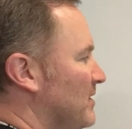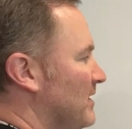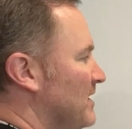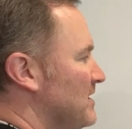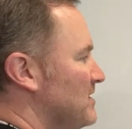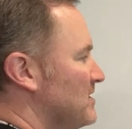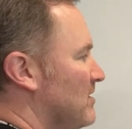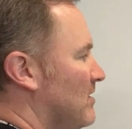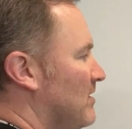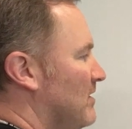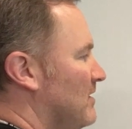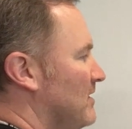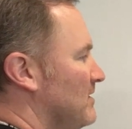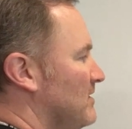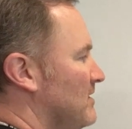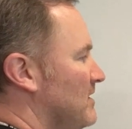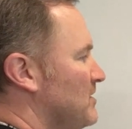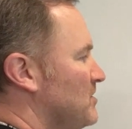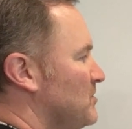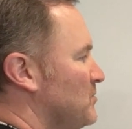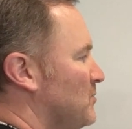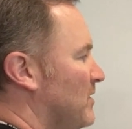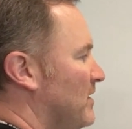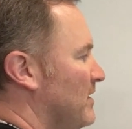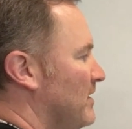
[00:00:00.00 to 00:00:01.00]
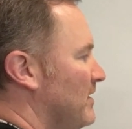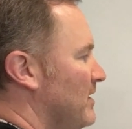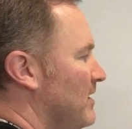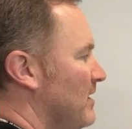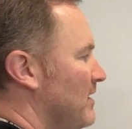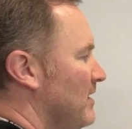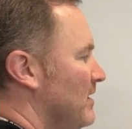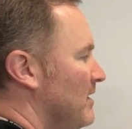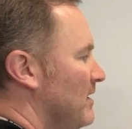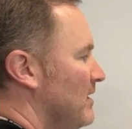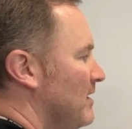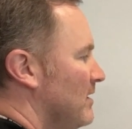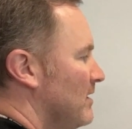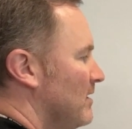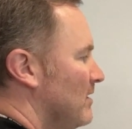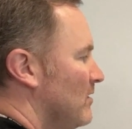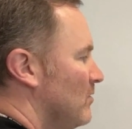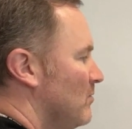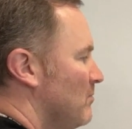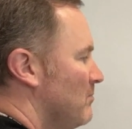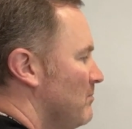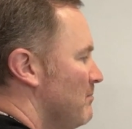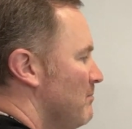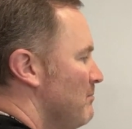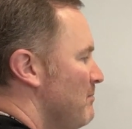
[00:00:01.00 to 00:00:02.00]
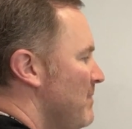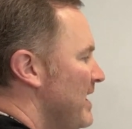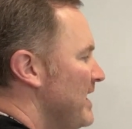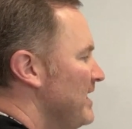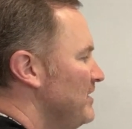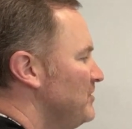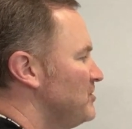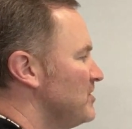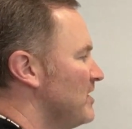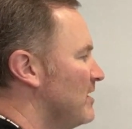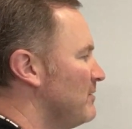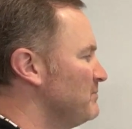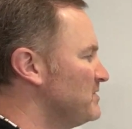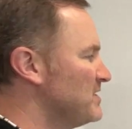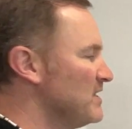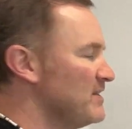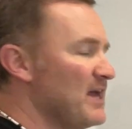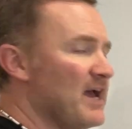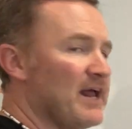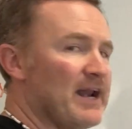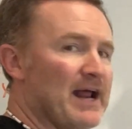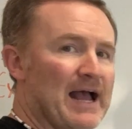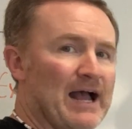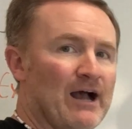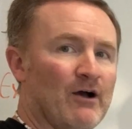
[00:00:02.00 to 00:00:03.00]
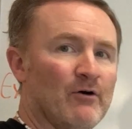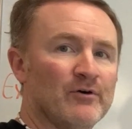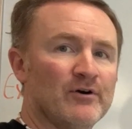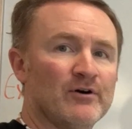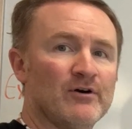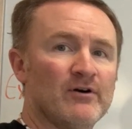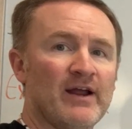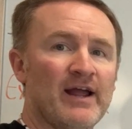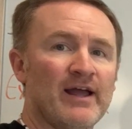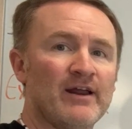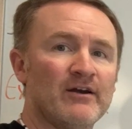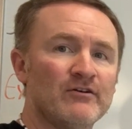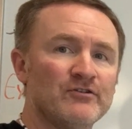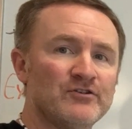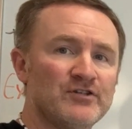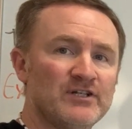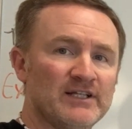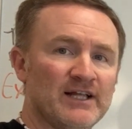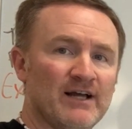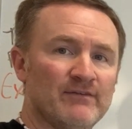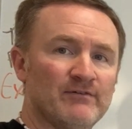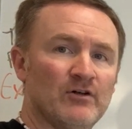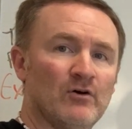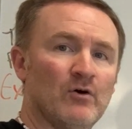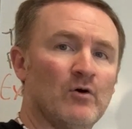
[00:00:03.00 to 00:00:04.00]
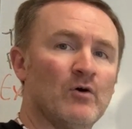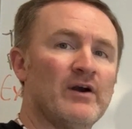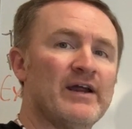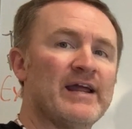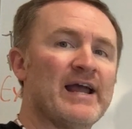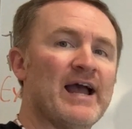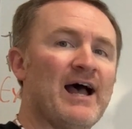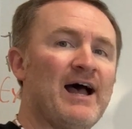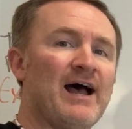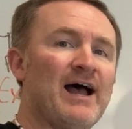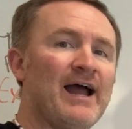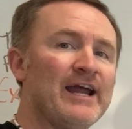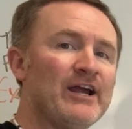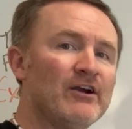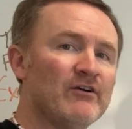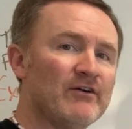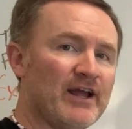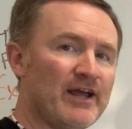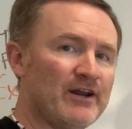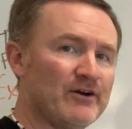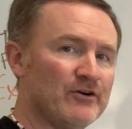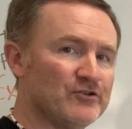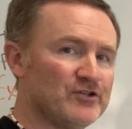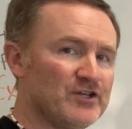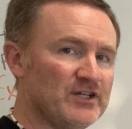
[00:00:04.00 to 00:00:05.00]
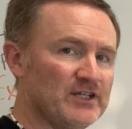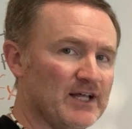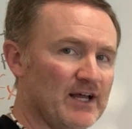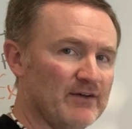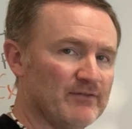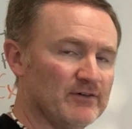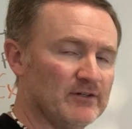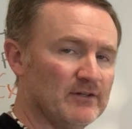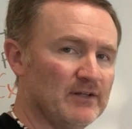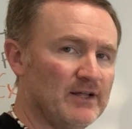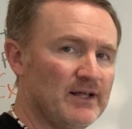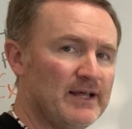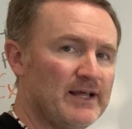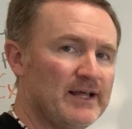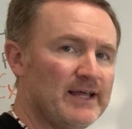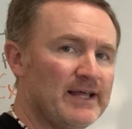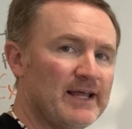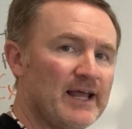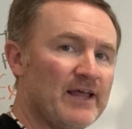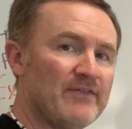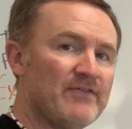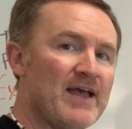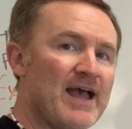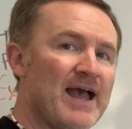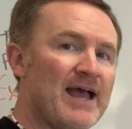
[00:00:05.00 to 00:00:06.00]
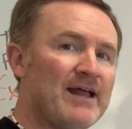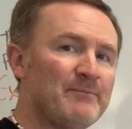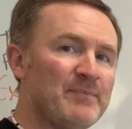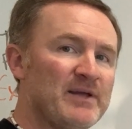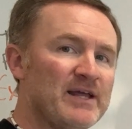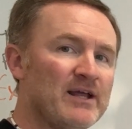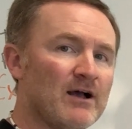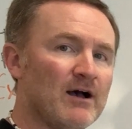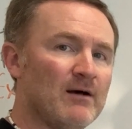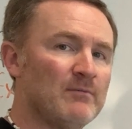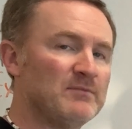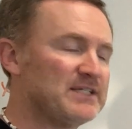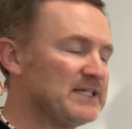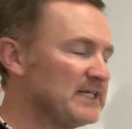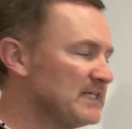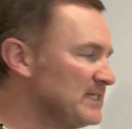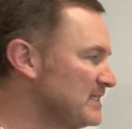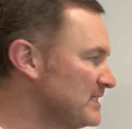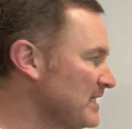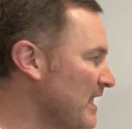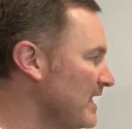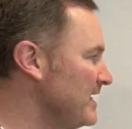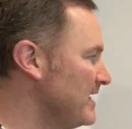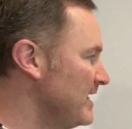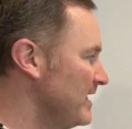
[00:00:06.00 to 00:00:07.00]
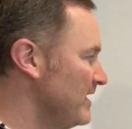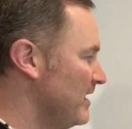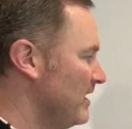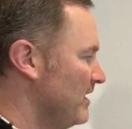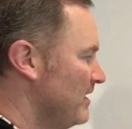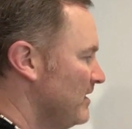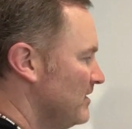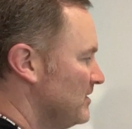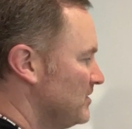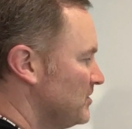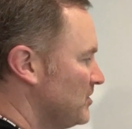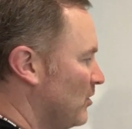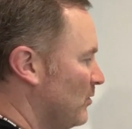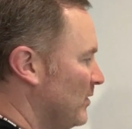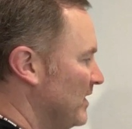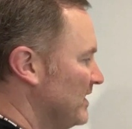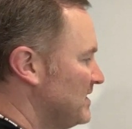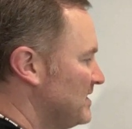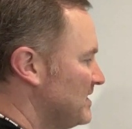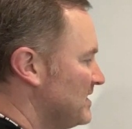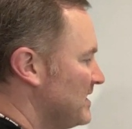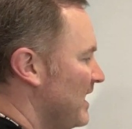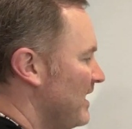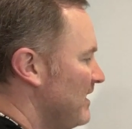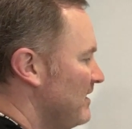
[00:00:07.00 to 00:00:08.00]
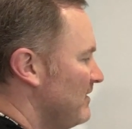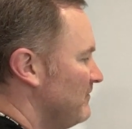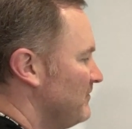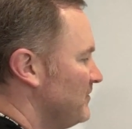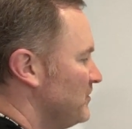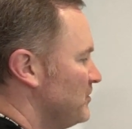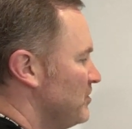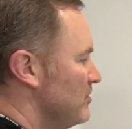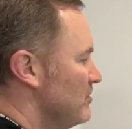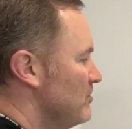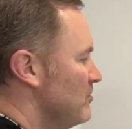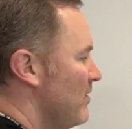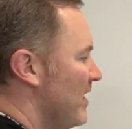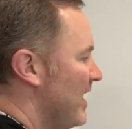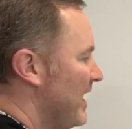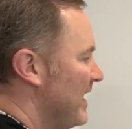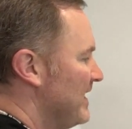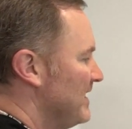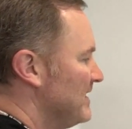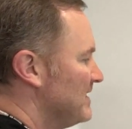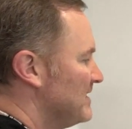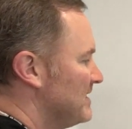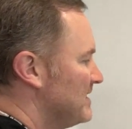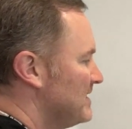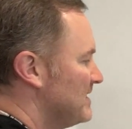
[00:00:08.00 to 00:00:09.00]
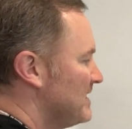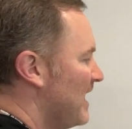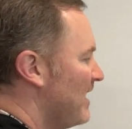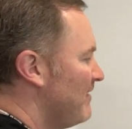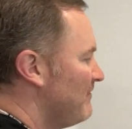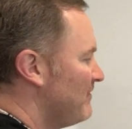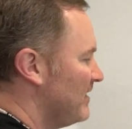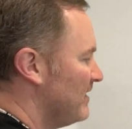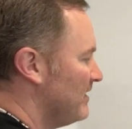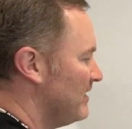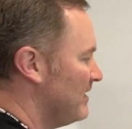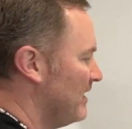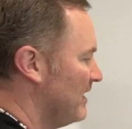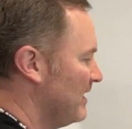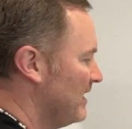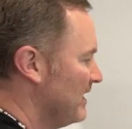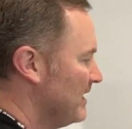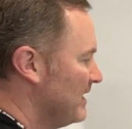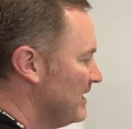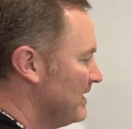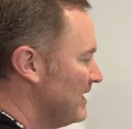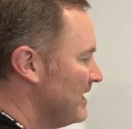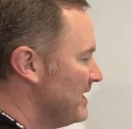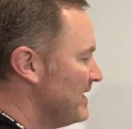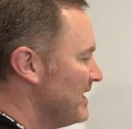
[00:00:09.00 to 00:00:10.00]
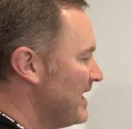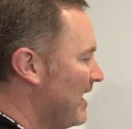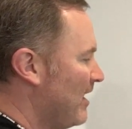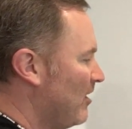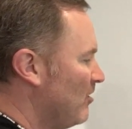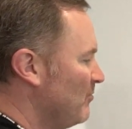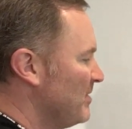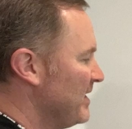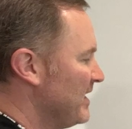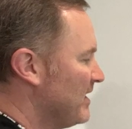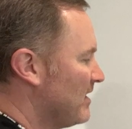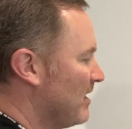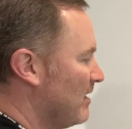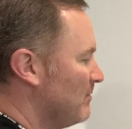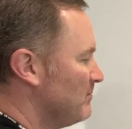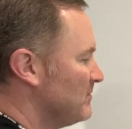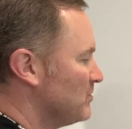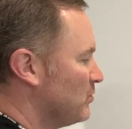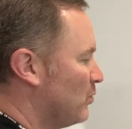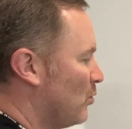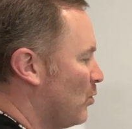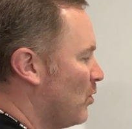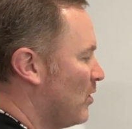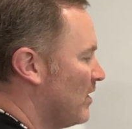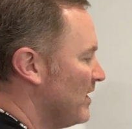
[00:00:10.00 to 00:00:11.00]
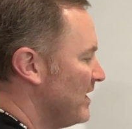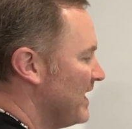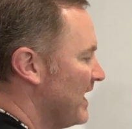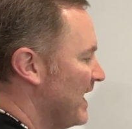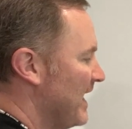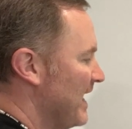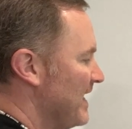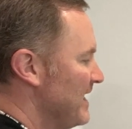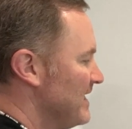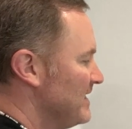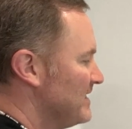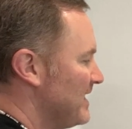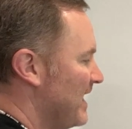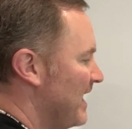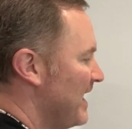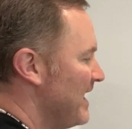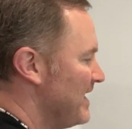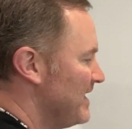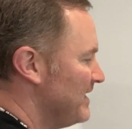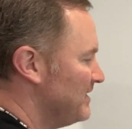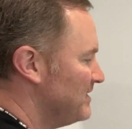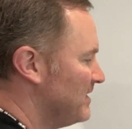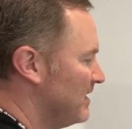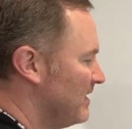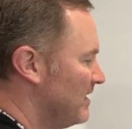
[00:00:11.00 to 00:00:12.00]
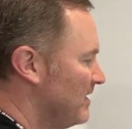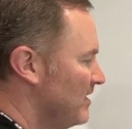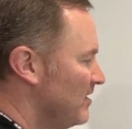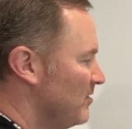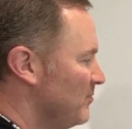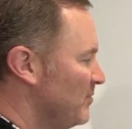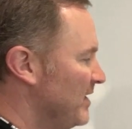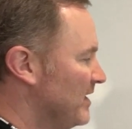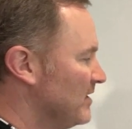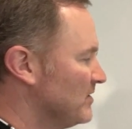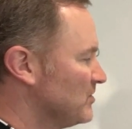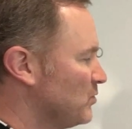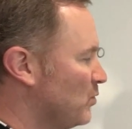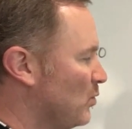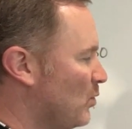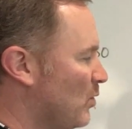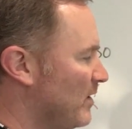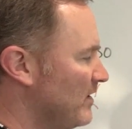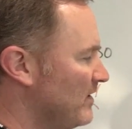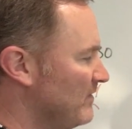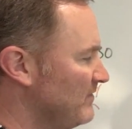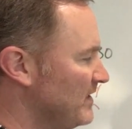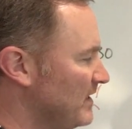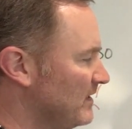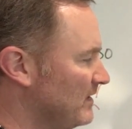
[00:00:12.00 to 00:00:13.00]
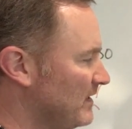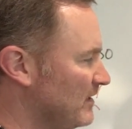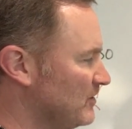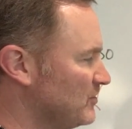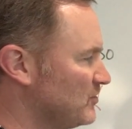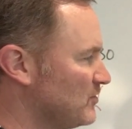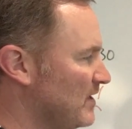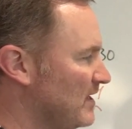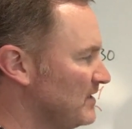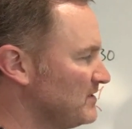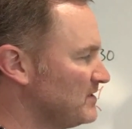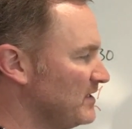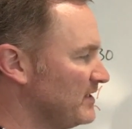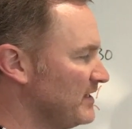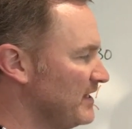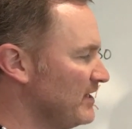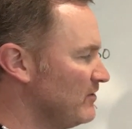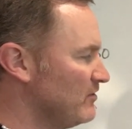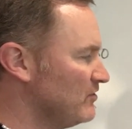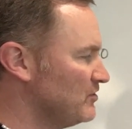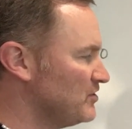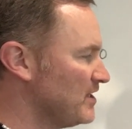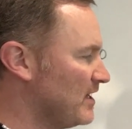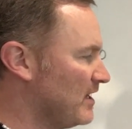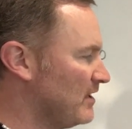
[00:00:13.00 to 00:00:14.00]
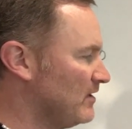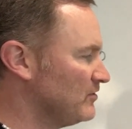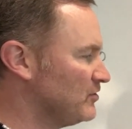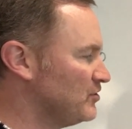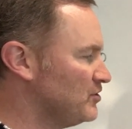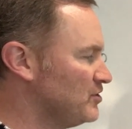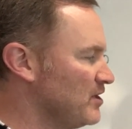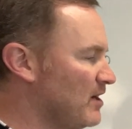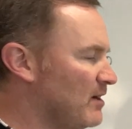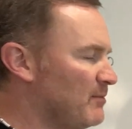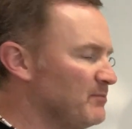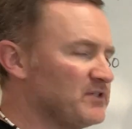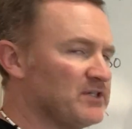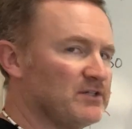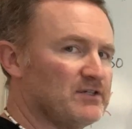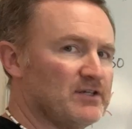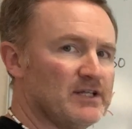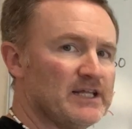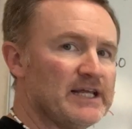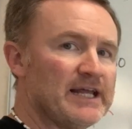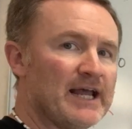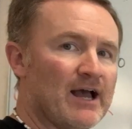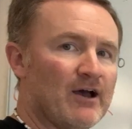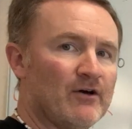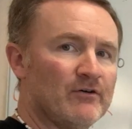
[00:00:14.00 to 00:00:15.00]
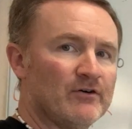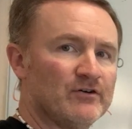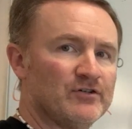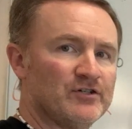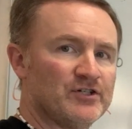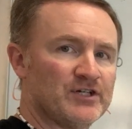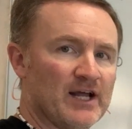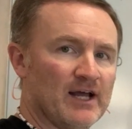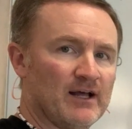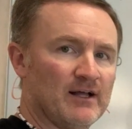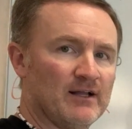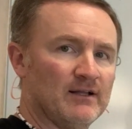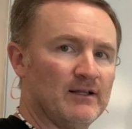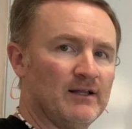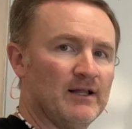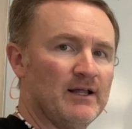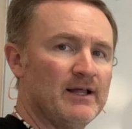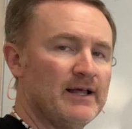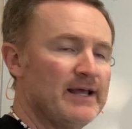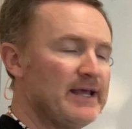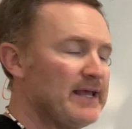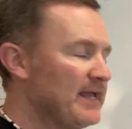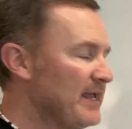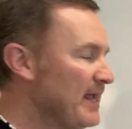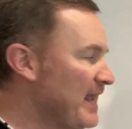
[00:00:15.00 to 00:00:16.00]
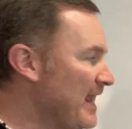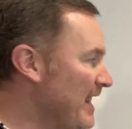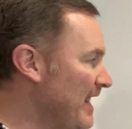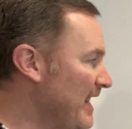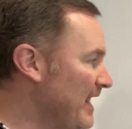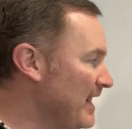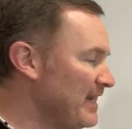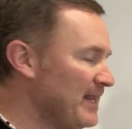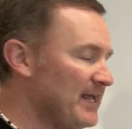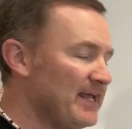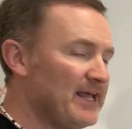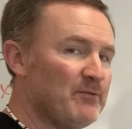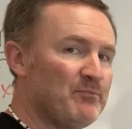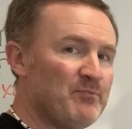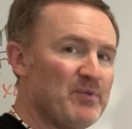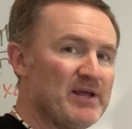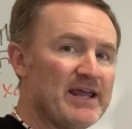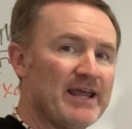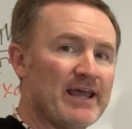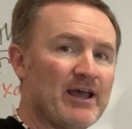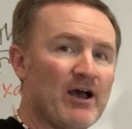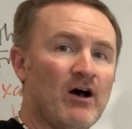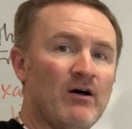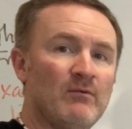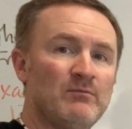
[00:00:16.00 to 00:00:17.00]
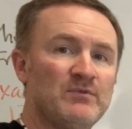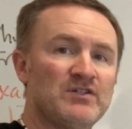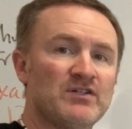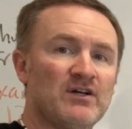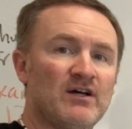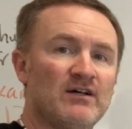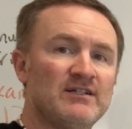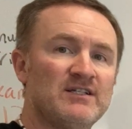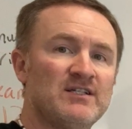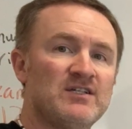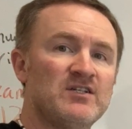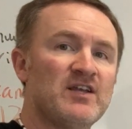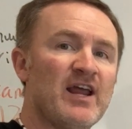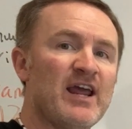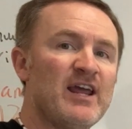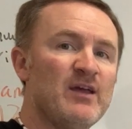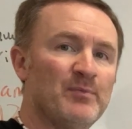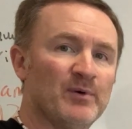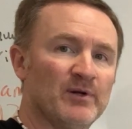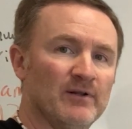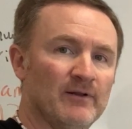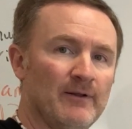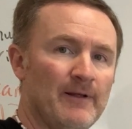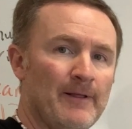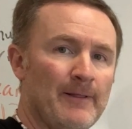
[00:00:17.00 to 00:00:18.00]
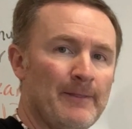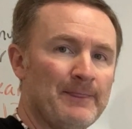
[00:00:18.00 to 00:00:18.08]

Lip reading: let's call it this one, may jump to that outer energy level or a higher energy level, and that becomes excited. So instead of 287, it now becomes 188, because one of the electrons on the inner shell jumped to the outer shell, and it becomes unstable.